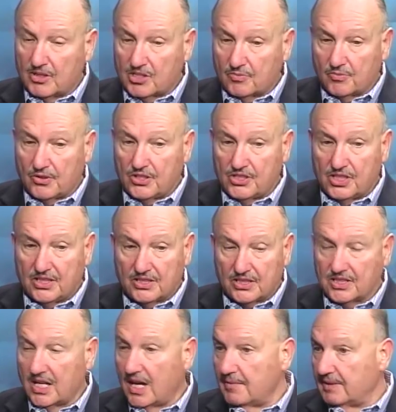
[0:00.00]
appreciate the
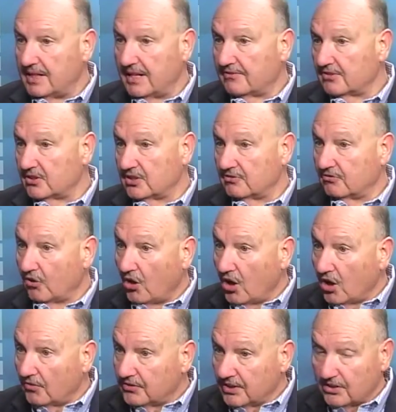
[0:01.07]
time and effort
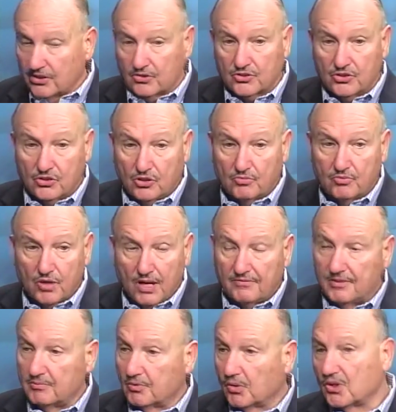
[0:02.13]
involved in those
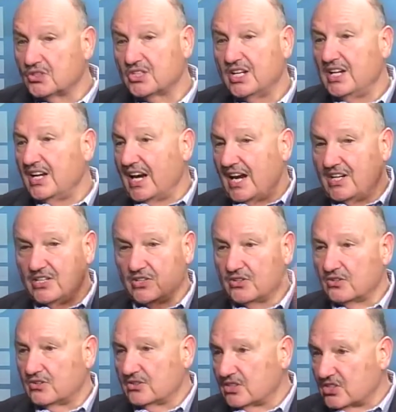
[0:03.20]
nonprofit boards. And
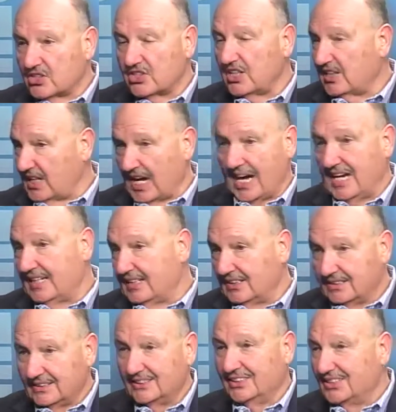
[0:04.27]
you sit on,
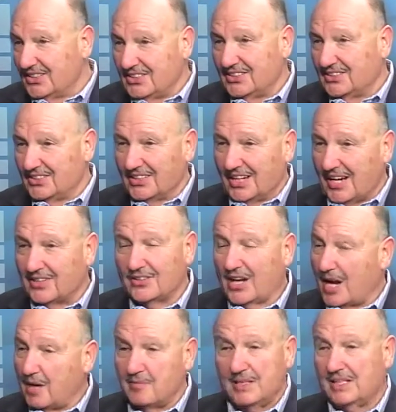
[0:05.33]
I don't know
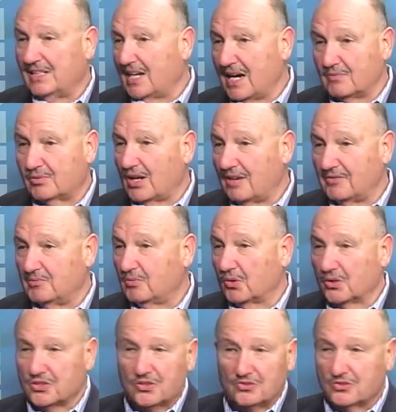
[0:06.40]
how many nonprofit
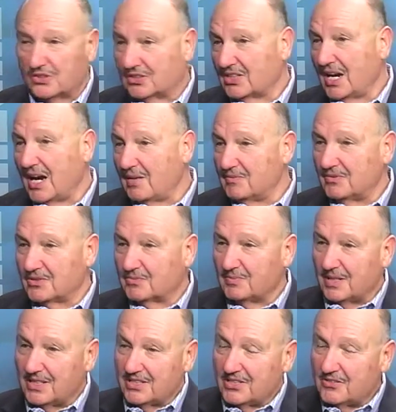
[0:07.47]
boards over the time
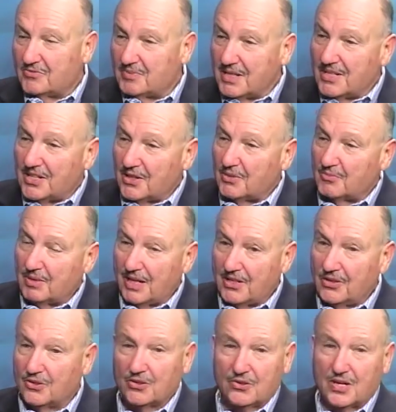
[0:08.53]
you've been here, but I
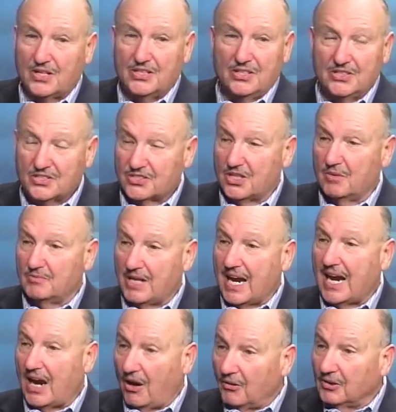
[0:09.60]
know you're on some
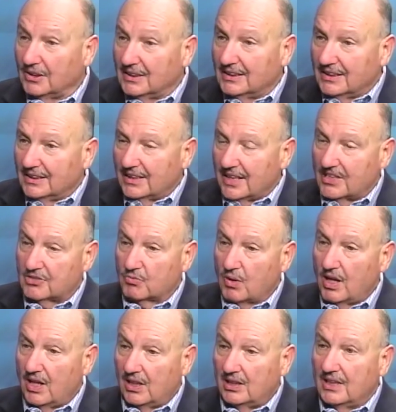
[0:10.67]
now as
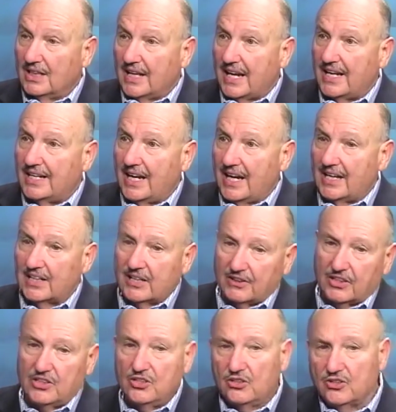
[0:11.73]
well. And
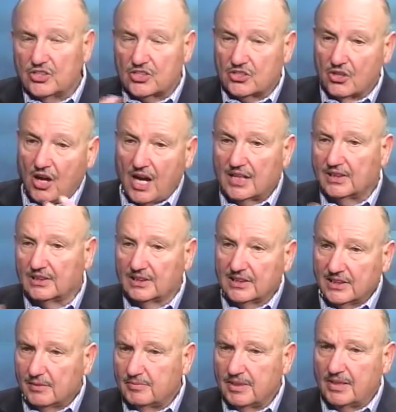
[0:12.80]
can you just talk a
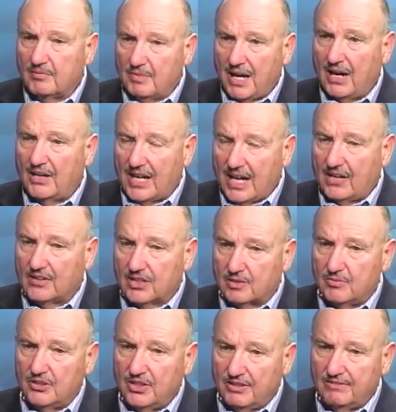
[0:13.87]
little bit about how the
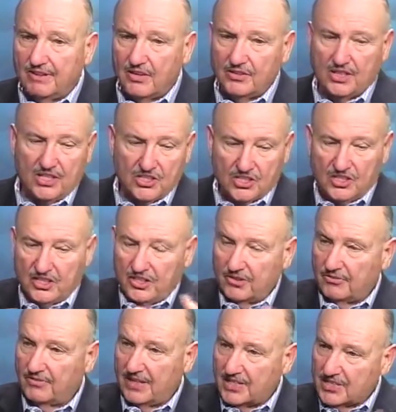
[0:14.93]
Community Foundation
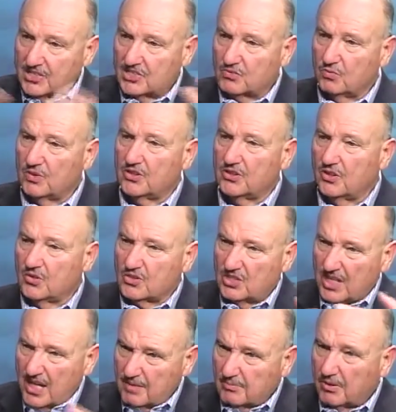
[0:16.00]
interfaces with those
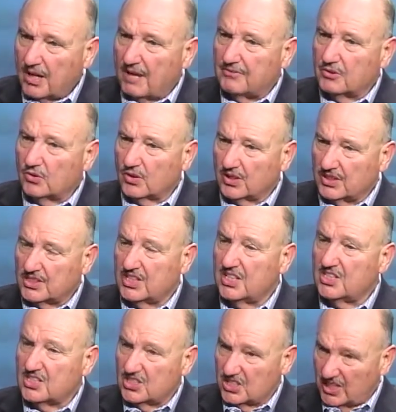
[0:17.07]
nonprofit
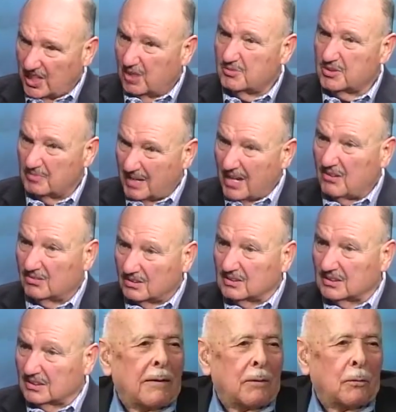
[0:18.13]
organizations and helps them out?
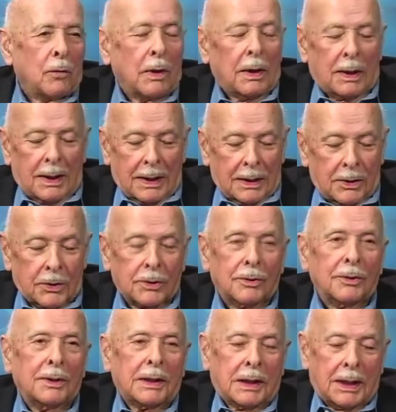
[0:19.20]
Well, I
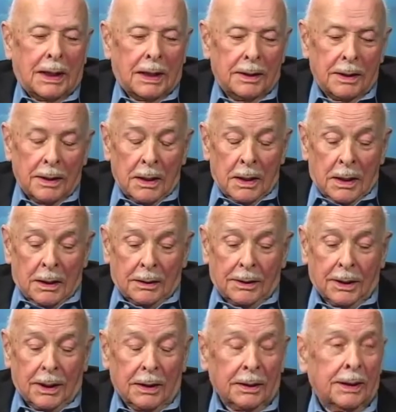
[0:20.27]
certainly can.
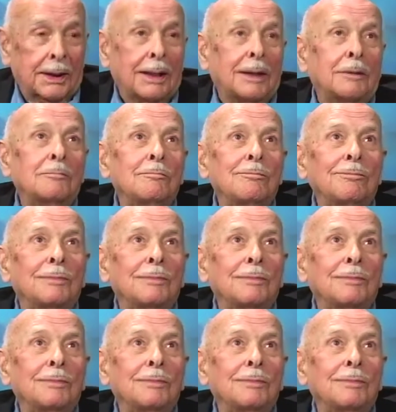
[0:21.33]
Doug, you're